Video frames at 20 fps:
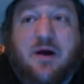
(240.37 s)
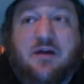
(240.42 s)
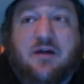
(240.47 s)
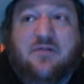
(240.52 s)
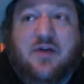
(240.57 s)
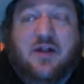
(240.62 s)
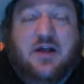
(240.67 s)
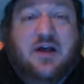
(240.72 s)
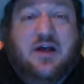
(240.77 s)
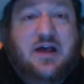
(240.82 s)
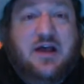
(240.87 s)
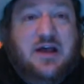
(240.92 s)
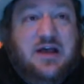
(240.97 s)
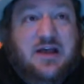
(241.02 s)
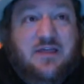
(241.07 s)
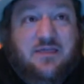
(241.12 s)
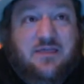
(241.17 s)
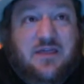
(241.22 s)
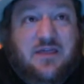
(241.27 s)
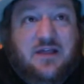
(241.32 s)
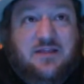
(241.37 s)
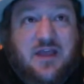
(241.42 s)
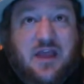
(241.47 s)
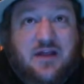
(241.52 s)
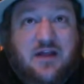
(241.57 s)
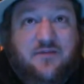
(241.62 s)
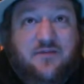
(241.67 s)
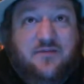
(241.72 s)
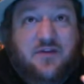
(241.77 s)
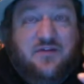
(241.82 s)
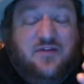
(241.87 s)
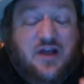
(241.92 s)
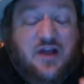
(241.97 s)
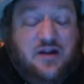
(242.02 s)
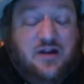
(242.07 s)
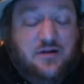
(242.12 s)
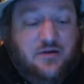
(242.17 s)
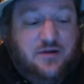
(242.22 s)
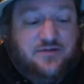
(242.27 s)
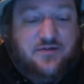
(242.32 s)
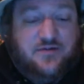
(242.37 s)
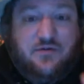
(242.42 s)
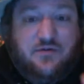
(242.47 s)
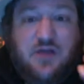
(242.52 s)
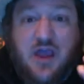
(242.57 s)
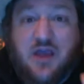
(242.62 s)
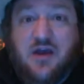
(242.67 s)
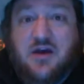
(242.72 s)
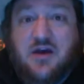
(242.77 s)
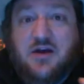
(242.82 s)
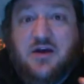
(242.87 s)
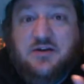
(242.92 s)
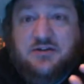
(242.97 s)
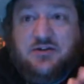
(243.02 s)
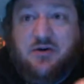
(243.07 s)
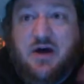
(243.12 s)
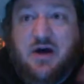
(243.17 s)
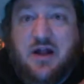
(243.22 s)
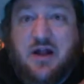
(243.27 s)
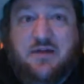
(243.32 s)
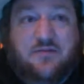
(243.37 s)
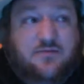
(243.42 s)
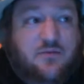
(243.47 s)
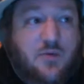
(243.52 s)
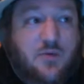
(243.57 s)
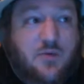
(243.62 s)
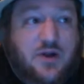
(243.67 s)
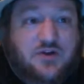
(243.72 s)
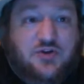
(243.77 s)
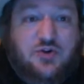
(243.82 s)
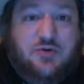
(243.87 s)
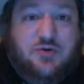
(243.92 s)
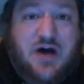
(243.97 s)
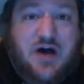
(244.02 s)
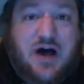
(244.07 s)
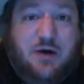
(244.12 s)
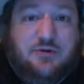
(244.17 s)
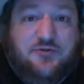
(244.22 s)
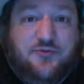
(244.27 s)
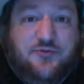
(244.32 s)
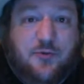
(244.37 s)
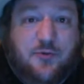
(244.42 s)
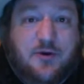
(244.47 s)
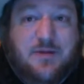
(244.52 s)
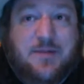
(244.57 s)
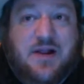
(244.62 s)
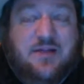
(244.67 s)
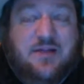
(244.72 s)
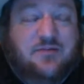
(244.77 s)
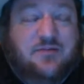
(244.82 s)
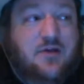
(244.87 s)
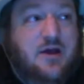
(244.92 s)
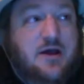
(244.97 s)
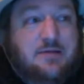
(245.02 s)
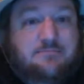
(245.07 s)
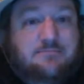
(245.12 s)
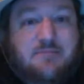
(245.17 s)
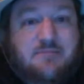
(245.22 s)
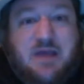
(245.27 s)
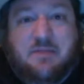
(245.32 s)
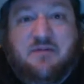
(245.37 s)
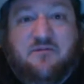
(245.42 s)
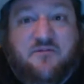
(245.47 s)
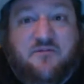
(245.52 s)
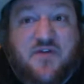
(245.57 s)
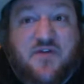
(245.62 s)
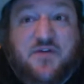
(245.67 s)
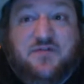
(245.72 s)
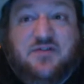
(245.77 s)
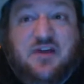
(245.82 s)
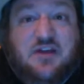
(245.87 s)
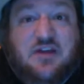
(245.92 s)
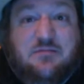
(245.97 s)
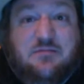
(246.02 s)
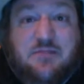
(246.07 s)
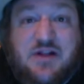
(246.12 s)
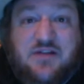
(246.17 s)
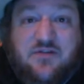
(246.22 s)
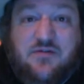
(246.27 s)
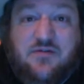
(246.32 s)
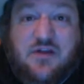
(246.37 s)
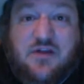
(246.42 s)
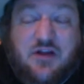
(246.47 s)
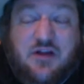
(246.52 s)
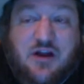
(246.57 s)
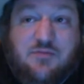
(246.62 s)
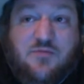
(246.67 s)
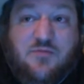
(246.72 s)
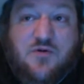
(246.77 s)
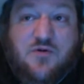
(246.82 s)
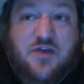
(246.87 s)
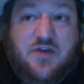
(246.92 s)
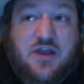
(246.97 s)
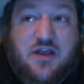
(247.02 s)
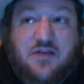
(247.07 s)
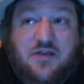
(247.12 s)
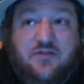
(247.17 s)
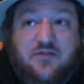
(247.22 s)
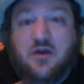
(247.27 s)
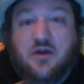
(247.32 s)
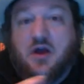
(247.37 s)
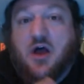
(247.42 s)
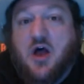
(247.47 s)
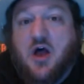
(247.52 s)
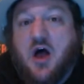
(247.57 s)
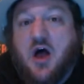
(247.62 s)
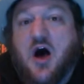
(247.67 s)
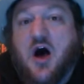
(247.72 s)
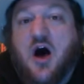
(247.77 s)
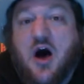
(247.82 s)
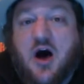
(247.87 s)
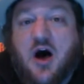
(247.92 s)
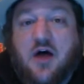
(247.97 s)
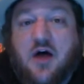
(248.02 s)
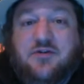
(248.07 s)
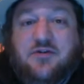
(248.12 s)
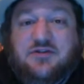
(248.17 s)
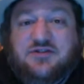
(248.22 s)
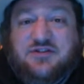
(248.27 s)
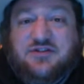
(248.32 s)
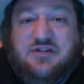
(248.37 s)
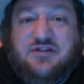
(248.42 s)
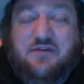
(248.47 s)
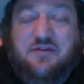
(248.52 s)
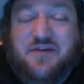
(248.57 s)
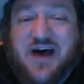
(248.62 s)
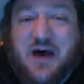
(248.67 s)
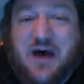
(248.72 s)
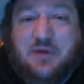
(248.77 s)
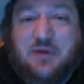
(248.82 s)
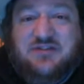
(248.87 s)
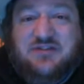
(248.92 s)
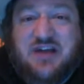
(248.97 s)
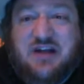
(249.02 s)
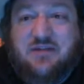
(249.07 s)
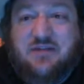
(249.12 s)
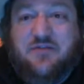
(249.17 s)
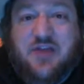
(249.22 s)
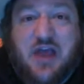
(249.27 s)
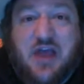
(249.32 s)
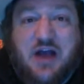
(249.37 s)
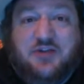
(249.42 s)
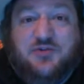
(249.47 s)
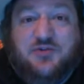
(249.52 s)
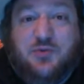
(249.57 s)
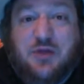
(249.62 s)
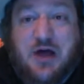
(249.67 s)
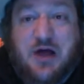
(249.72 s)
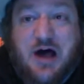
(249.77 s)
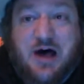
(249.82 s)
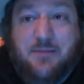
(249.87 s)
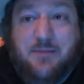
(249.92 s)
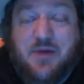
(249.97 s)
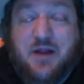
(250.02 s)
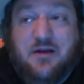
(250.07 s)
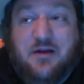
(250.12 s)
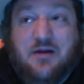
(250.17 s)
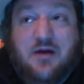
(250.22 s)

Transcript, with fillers: of it that they have decided that's oh, okay. So out of what two hours, 40 minutes, maybe 15 minutes of the entire movie is other stuff outside of the actual Hobbit.